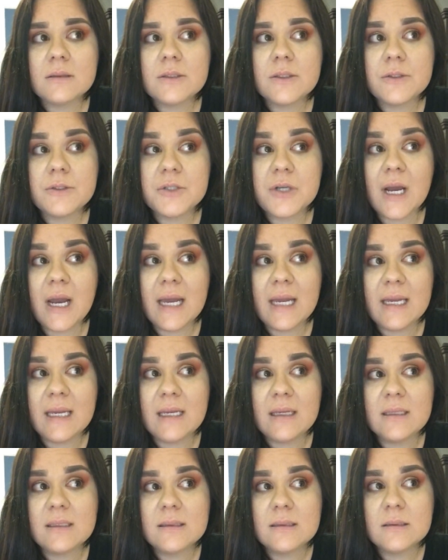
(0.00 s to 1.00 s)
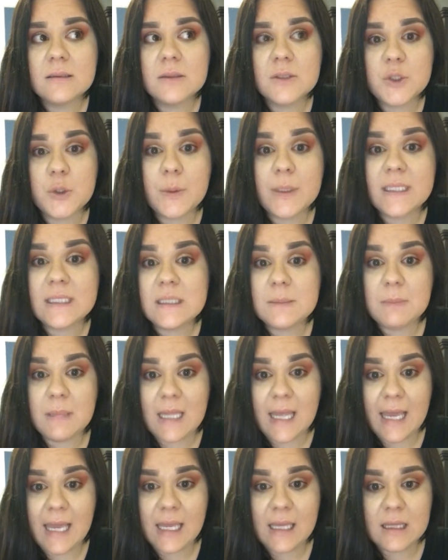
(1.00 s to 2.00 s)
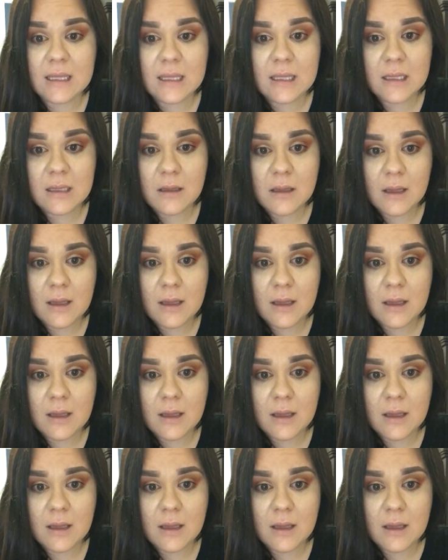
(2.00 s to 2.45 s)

And to try to explain